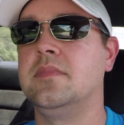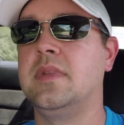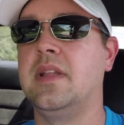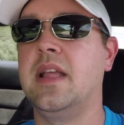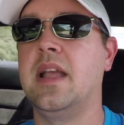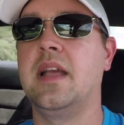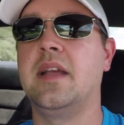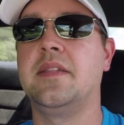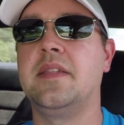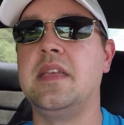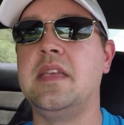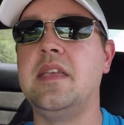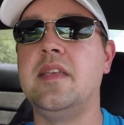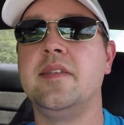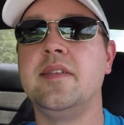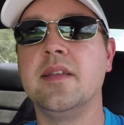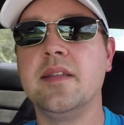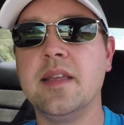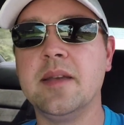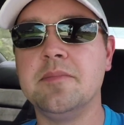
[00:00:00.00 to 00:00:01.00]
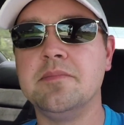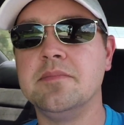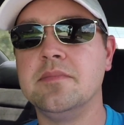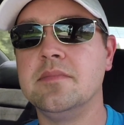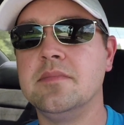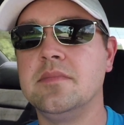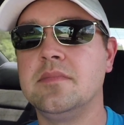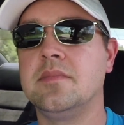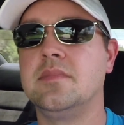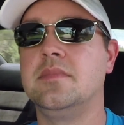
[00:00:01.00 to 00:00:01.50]
think I got the Easy Lip,
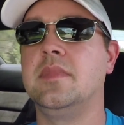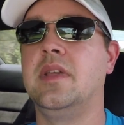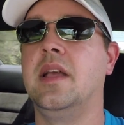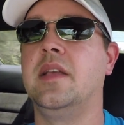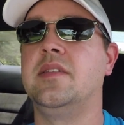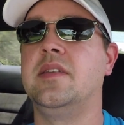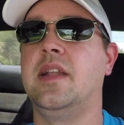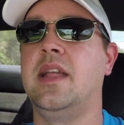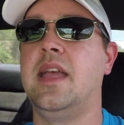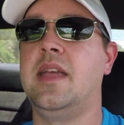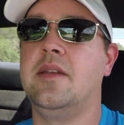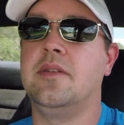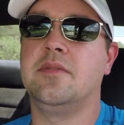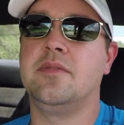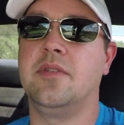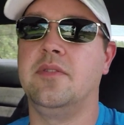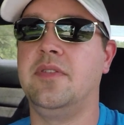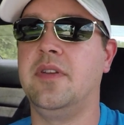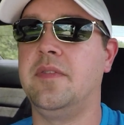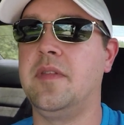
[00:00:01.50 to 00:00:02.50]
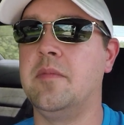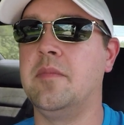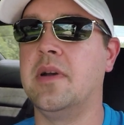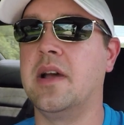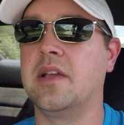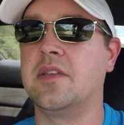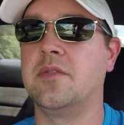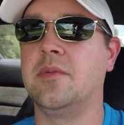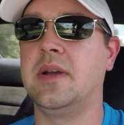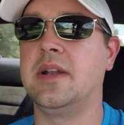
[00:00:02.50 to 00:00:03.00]
and I said, hey, for 50
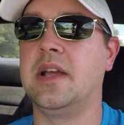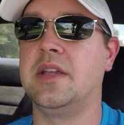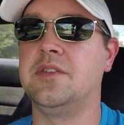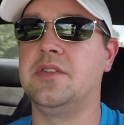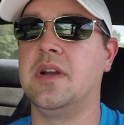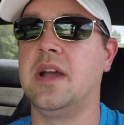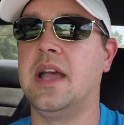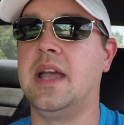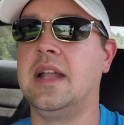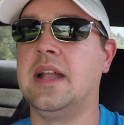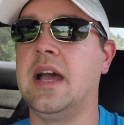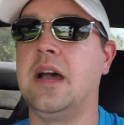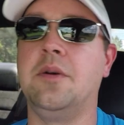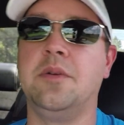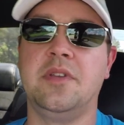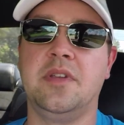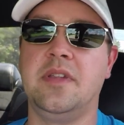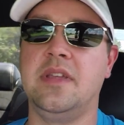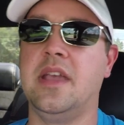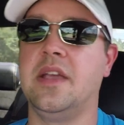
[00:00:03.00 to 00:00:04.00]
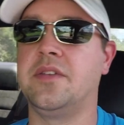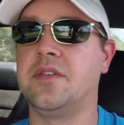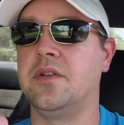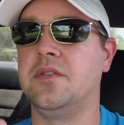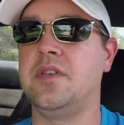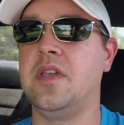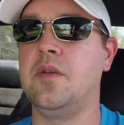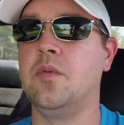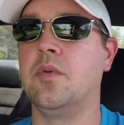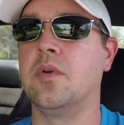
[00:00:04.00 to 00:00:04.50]
bucks, why not try it? I was in the
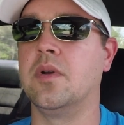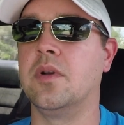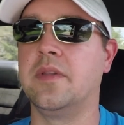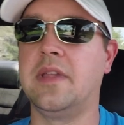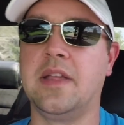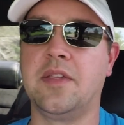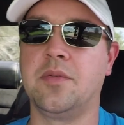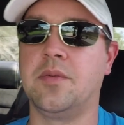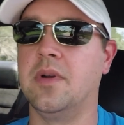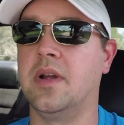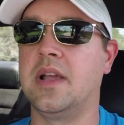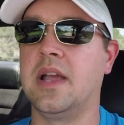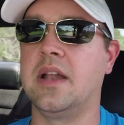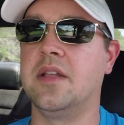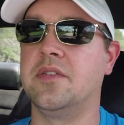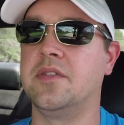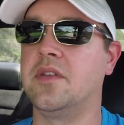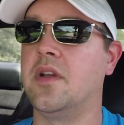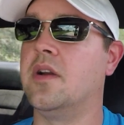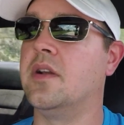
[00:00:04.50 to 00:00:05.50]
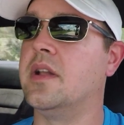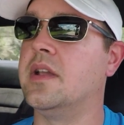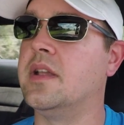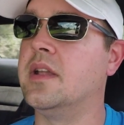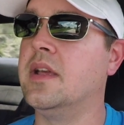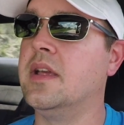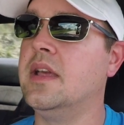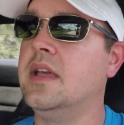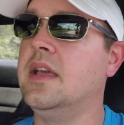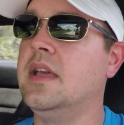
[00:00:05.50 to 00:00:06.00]
SRT world. That's where it kind of started,
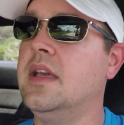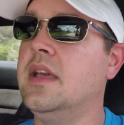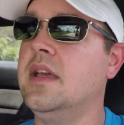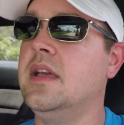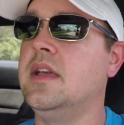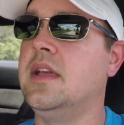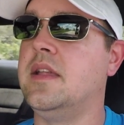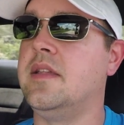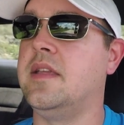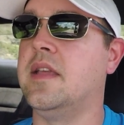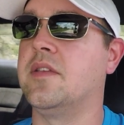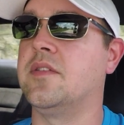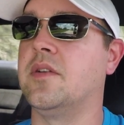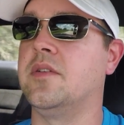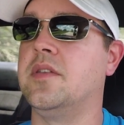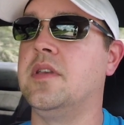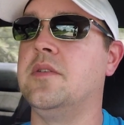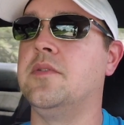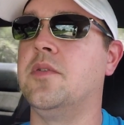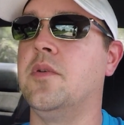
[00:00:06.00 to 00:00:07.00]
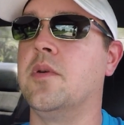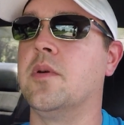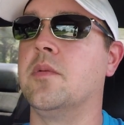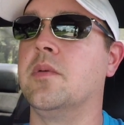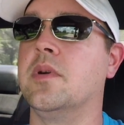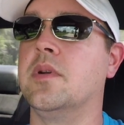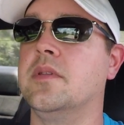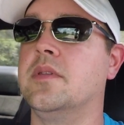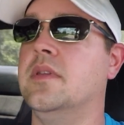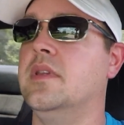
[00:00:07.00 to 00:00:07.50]
in the SRT4
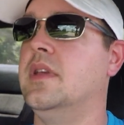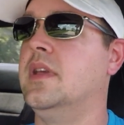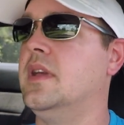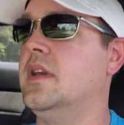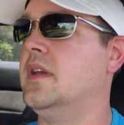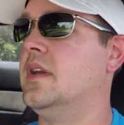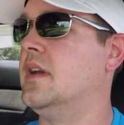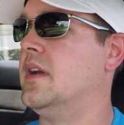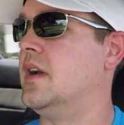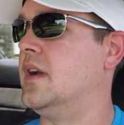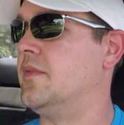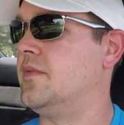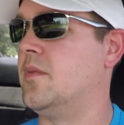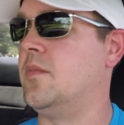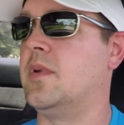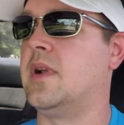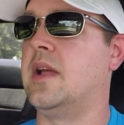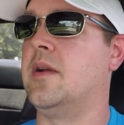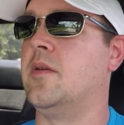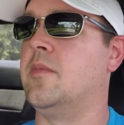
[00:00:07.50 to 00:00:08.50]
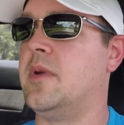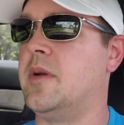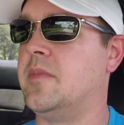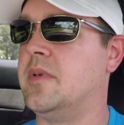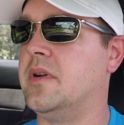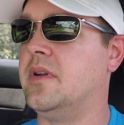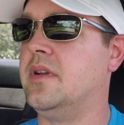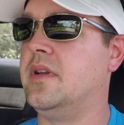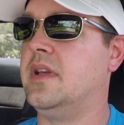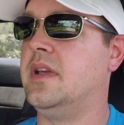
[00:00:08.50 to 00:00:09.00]
world, from what I
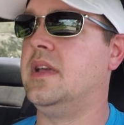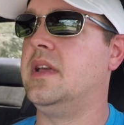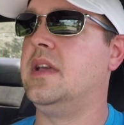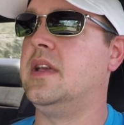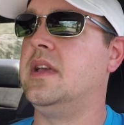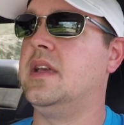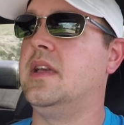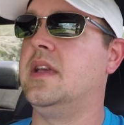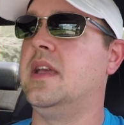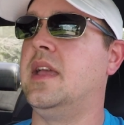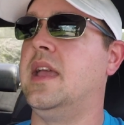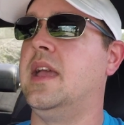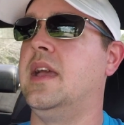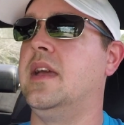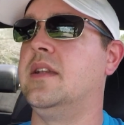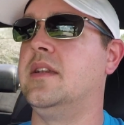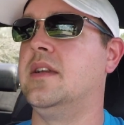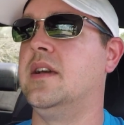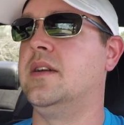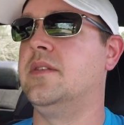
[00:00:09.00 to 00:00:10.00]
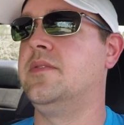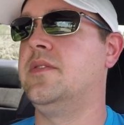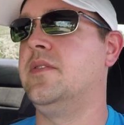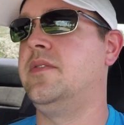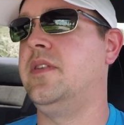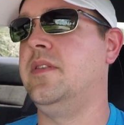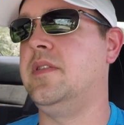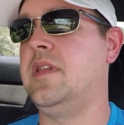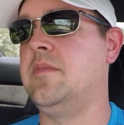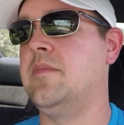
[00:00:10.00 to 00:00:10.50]
remember. And for
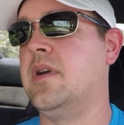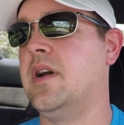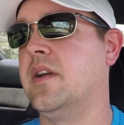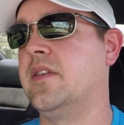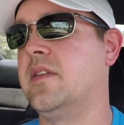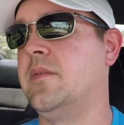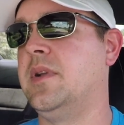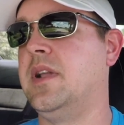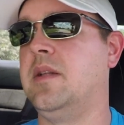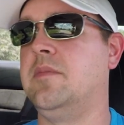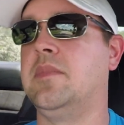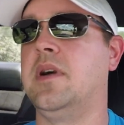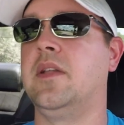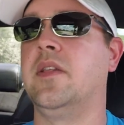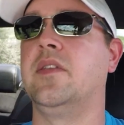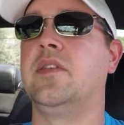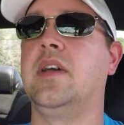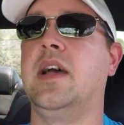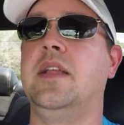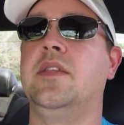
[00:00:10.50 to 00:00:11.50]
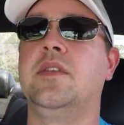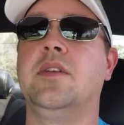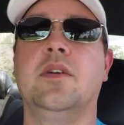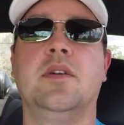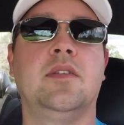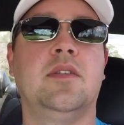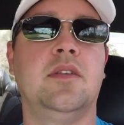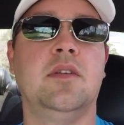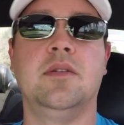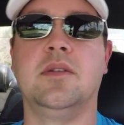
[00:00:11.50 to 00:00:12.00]
50 bucks, I went ahead and bought the side
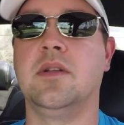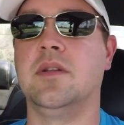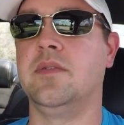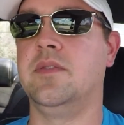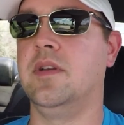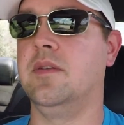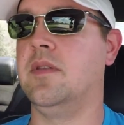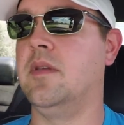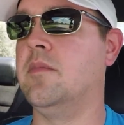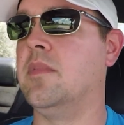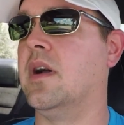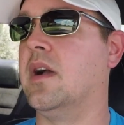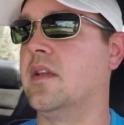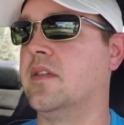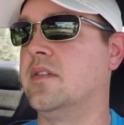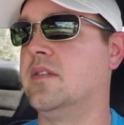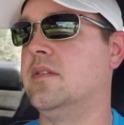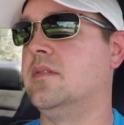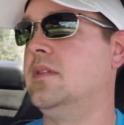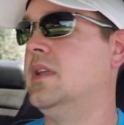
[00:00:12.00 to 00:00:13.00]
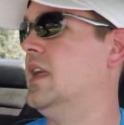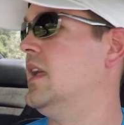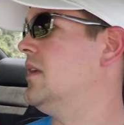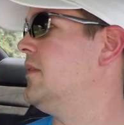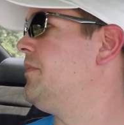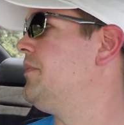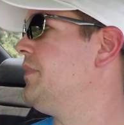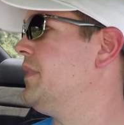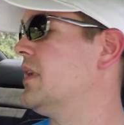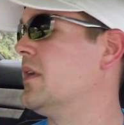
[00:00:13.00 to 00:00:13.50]
skirts too, another 50 bucks.
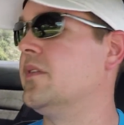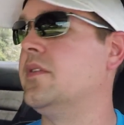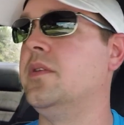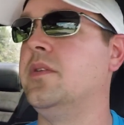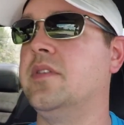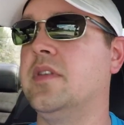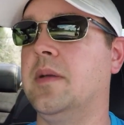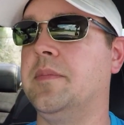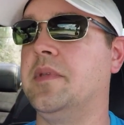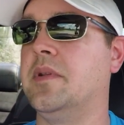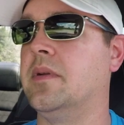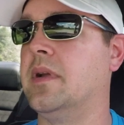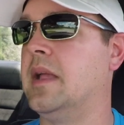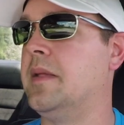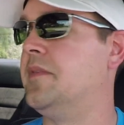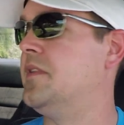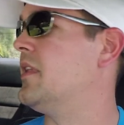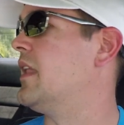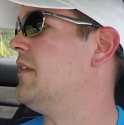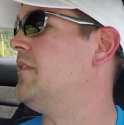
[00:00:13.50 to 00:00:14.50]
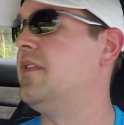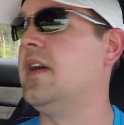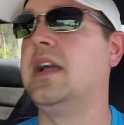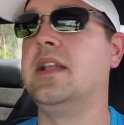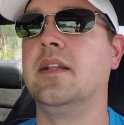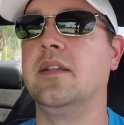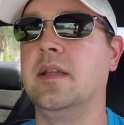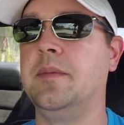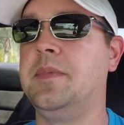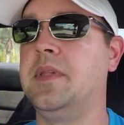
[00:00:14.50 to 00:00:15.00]
It'll do something, right? Until I
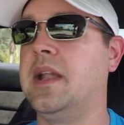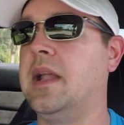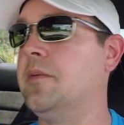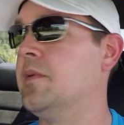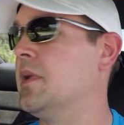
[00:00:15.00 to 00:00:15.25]
find a lip that